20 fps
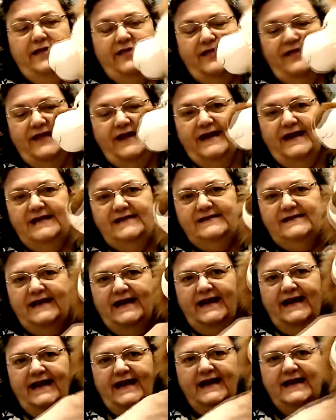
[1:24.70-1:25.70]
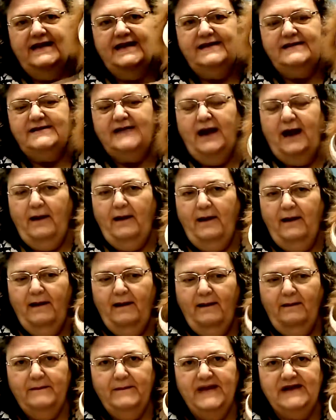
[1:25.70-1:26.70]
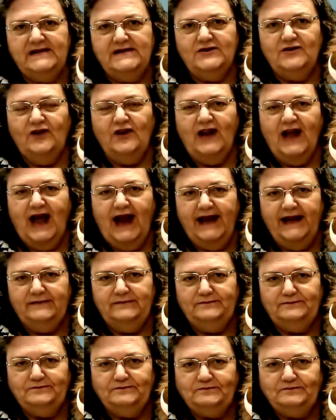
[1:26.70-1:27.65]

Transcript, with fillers: This is Mr. Lion.